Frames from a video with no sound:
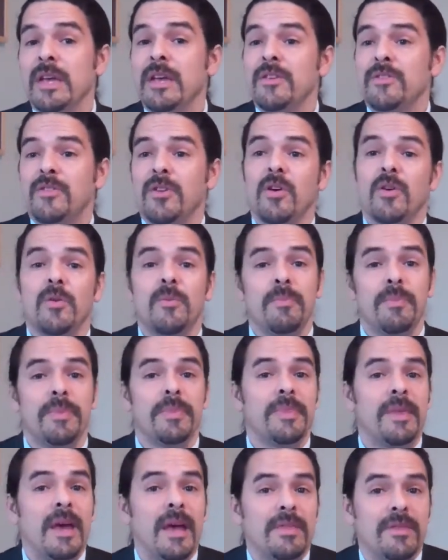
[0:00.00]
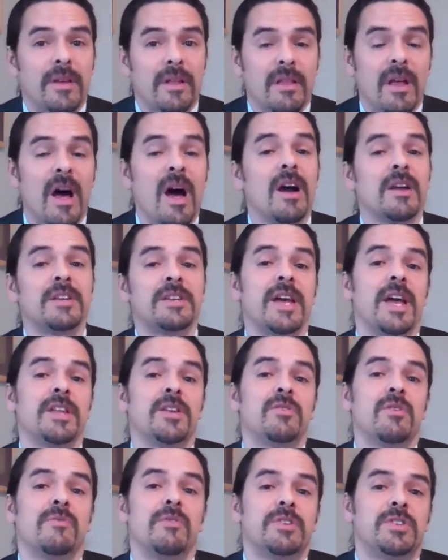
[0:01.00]
So that the long
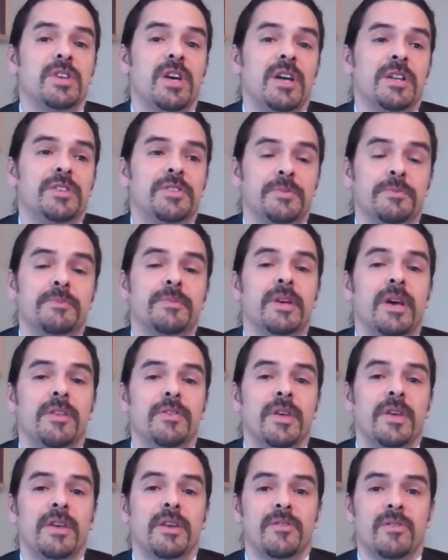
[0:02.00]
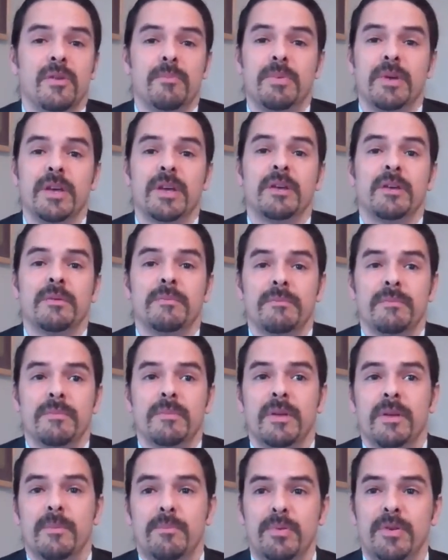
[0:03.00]
tenure of a judge, I think, is a big
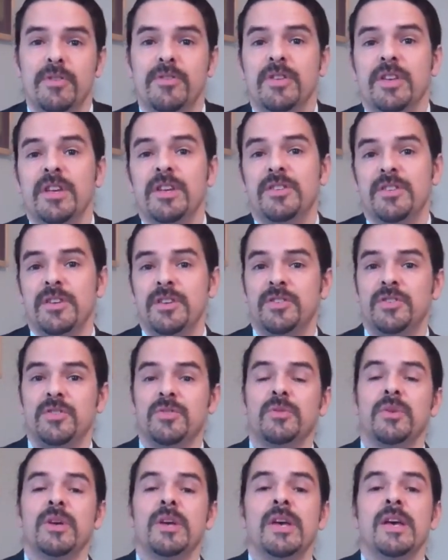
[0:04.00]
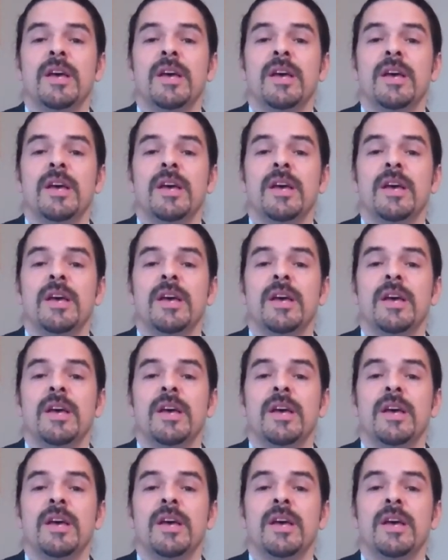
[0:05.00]
prestige issue.